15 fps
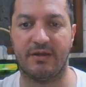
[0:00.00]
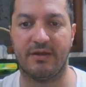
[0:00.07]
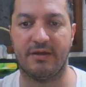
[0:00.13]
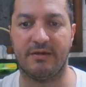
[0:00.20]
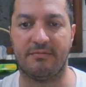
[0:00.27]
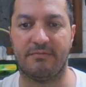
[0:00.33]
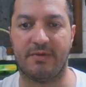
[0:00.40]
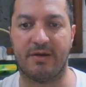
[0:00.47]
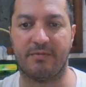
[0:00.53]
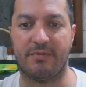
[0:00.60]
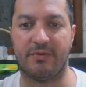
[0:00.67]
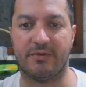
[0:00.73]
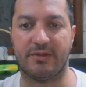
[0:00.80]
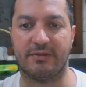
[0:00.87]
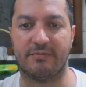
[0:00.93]
my
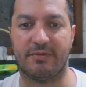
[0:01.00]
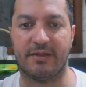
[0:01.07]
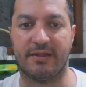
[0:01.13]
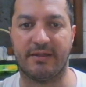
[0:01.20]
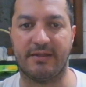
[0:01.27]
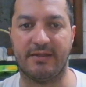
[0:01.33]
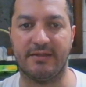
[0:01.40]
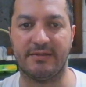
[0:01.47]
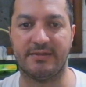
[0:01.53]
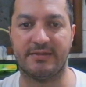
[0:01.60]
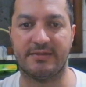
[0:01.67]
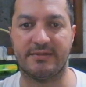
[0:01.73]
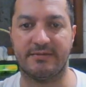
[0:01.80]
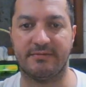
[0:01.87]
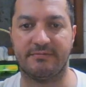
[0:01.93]
opponent played
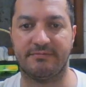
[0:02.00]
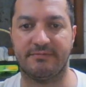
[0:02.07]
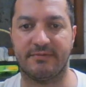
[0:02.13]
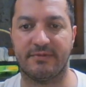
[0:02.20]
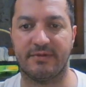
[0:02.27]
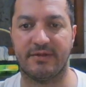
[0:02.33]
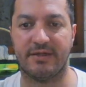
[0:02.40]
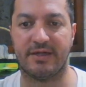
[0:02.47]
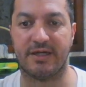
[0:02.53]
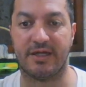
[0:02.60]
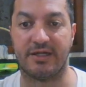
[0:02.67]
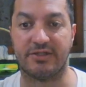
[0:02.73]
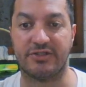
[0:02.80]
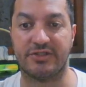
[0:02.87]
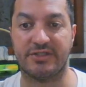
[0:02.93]
this,
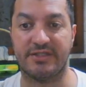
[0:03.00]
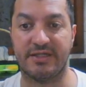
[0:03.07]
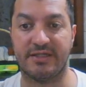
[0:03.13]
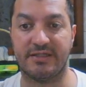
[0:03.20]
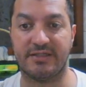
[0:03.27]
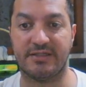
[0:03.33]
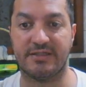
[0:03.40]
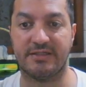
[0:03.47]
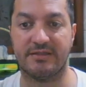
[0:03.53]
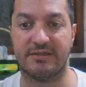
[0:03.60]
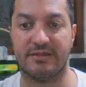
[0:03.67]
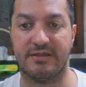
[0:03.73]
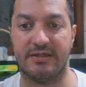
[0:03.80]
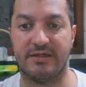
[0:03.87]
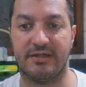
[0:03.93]
h6,
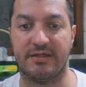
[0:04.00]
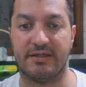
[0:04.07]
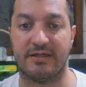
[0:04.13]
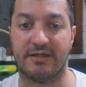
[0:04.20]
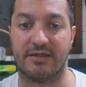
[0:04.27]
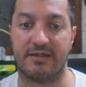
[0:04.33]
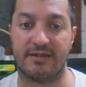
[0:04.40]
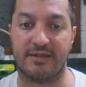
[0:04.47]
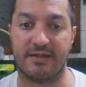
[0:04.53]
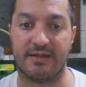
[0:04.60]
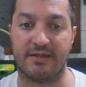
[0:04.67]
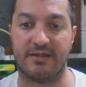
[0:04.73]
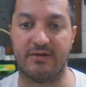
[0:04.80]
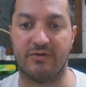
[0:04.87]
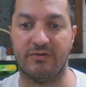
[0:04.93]
and
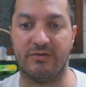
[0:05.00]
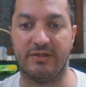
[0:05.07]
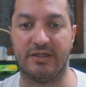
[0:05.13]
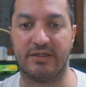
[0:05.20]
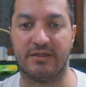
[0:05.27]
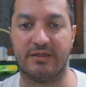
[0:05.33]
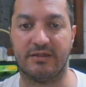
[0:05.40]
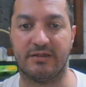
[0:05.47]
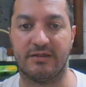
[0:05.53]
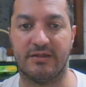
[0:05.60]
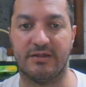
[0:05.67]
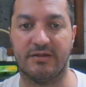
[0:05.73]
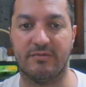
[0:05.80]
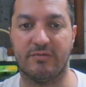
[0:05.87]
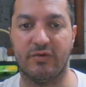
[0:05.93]
then the only
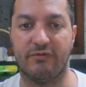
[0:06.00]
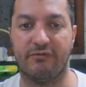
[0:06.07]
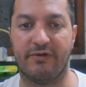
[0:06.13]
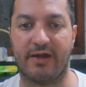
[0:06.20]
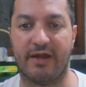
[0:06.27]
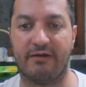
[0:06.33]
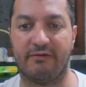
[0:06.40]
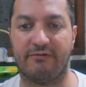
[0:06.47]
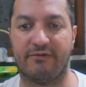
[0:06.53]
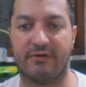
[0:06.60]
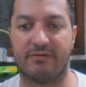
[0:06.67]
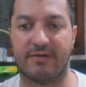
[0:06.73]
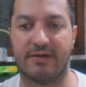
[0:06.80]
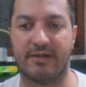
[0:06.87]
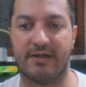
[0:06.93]
move I have for
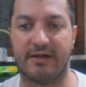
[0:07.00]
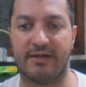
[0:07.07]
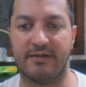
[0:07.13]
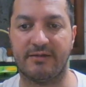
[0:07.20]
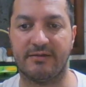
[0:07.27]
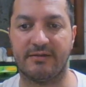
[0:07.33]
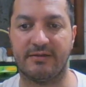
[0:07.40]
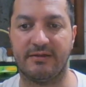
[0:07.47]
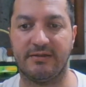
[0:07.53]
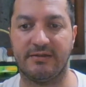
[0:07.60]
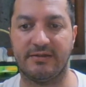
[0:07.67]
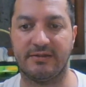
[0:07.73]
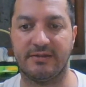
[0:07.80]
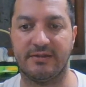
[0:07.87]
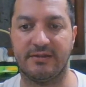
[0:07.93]
my knight
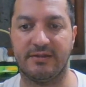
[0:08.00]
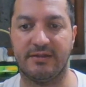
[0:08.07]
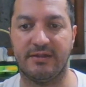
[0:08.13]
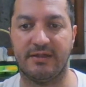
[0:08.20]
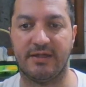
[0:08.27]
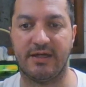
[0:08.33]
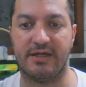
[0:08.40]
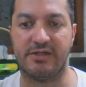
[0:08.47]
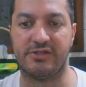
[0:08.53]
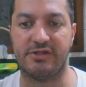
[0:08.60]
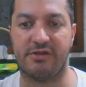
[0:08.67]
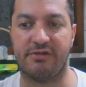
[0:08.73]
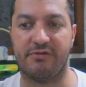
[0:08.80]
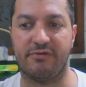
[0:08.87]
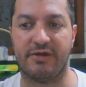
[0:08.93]
is
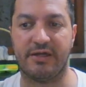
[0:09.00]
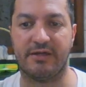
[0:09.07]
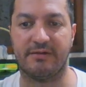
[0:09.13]
h3.